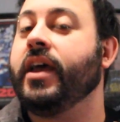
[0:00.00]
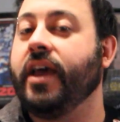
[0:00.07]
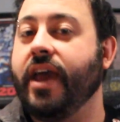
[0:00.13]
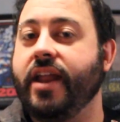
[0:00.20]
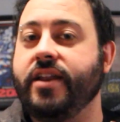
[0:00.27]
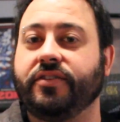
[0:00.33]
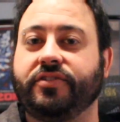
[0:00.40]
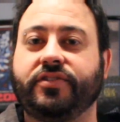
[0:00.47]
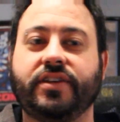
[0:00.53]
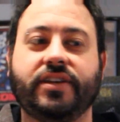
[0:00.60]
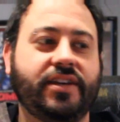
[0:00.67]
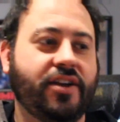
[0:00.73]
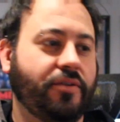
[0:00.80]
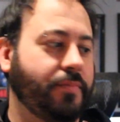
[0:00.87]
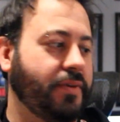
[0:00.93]
and you'll see
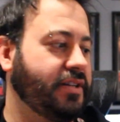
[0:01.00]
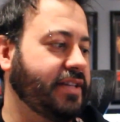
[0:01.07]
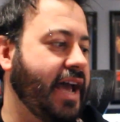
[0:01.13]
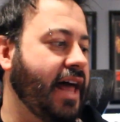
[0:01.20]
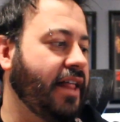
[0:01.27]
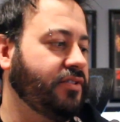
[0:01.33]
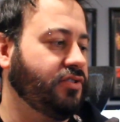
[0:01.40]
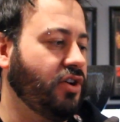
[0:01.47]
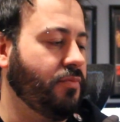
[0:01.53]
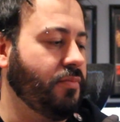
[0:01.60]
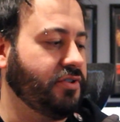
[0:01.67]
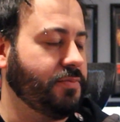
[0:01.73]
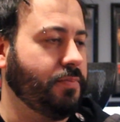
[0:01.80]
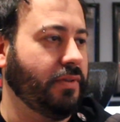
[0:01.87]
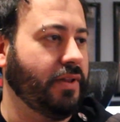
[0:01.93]
here because Allan's
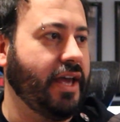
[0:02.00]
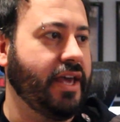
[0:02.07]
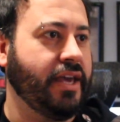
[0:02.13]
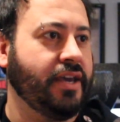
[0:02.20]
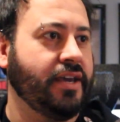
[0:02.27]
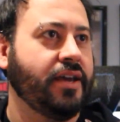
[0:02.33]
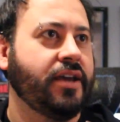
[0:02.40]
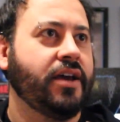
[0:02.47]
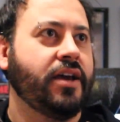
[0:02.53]
almost playing